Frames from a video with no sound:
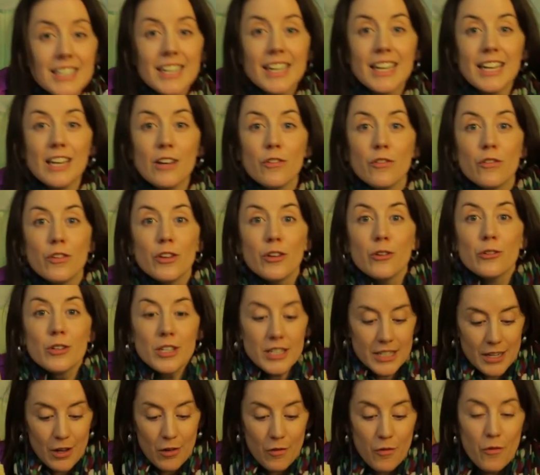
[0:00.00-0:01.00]
eat for
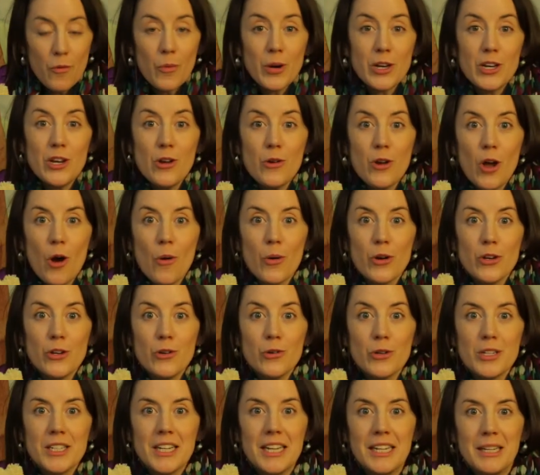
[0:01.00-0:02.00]
yourself when you go on your
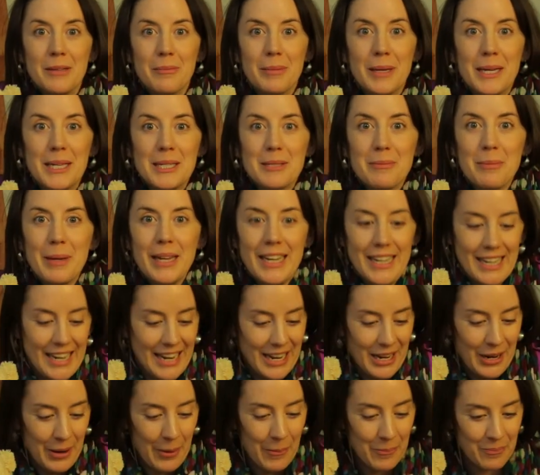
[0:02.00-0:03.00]
teddy bear's picnic.
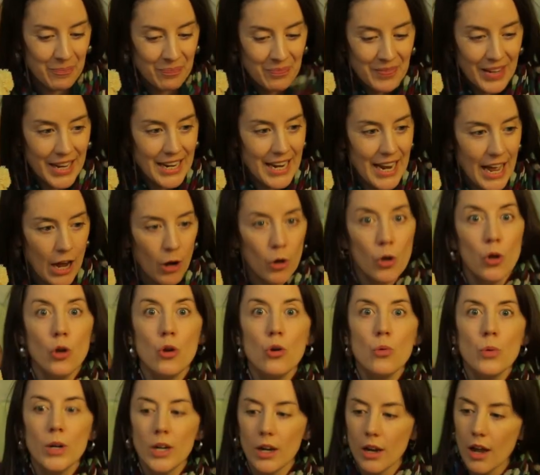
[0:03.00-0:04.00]
Now, who would
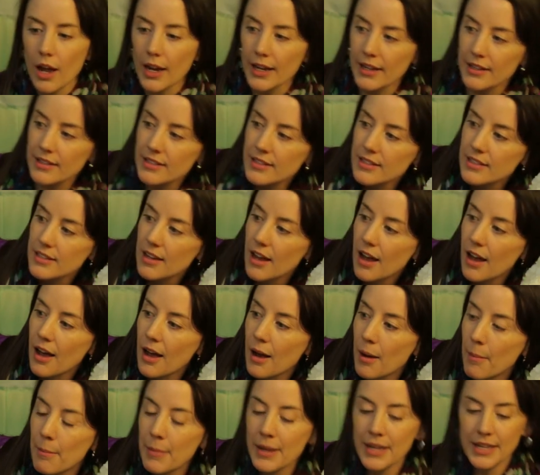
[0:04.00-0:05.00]
like some
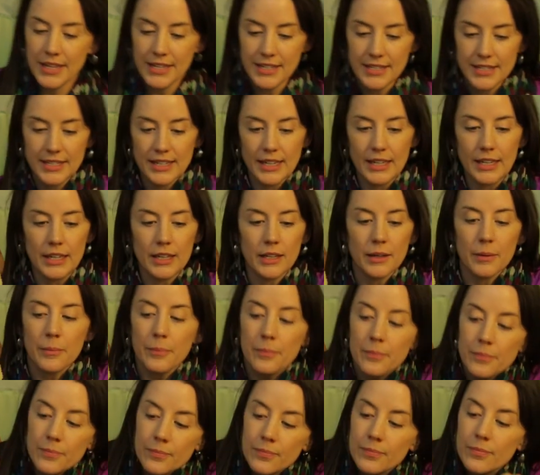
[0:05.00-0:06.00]
tea?
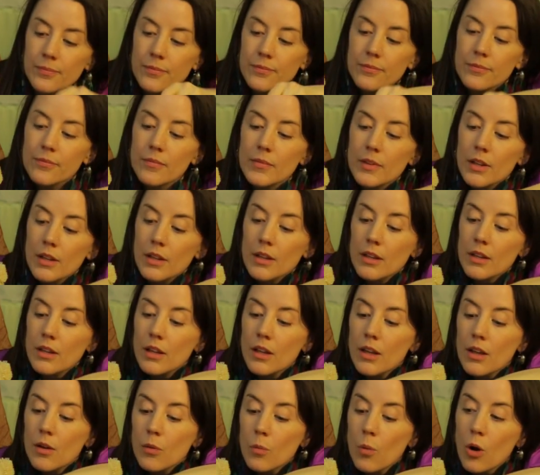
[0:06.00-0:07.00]

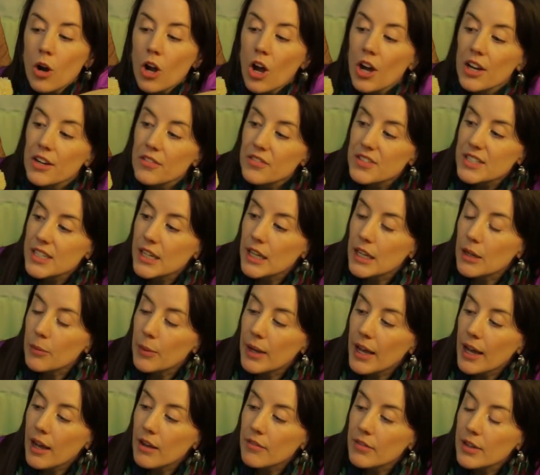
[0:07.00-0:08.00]
What kind of tea are we
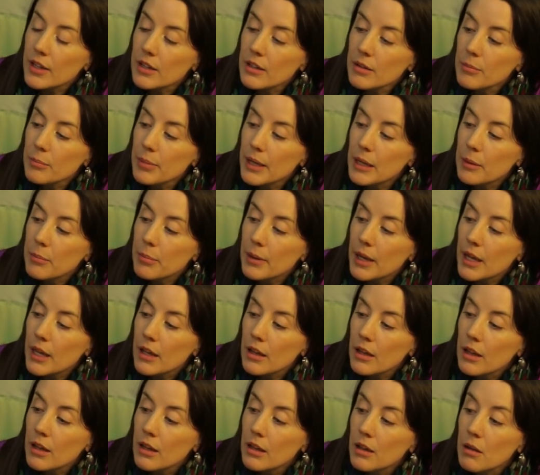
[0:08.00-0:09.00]
having, Pink Bear?
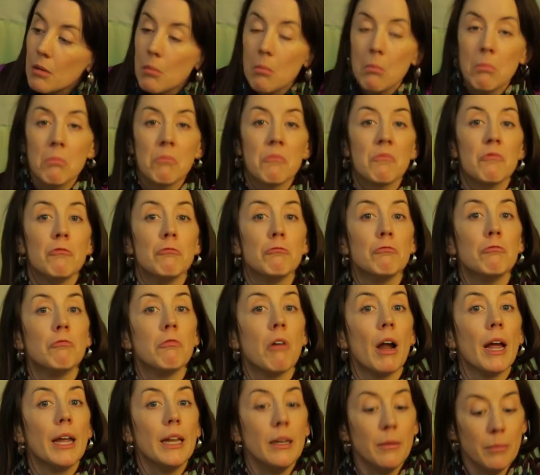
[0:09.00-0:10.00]

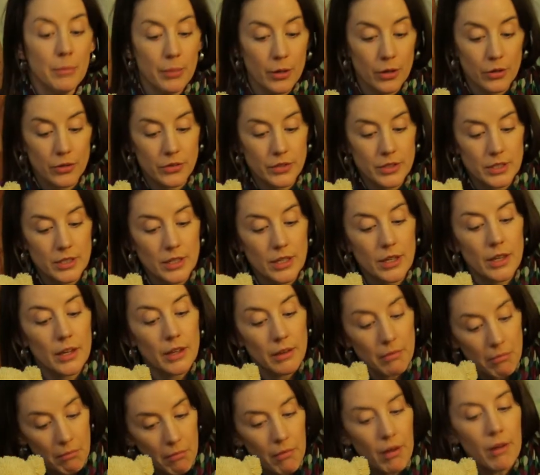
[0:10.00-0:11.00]
Rainbow tea.
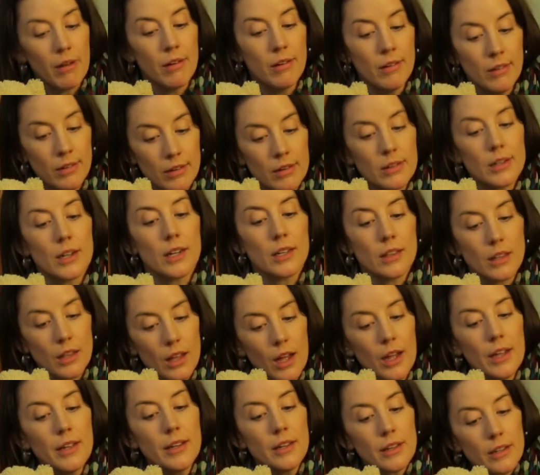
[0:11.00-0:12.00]
Oh, I
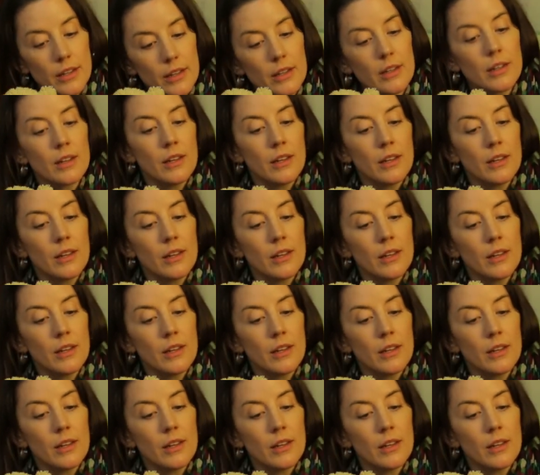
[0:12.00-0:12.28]
like it.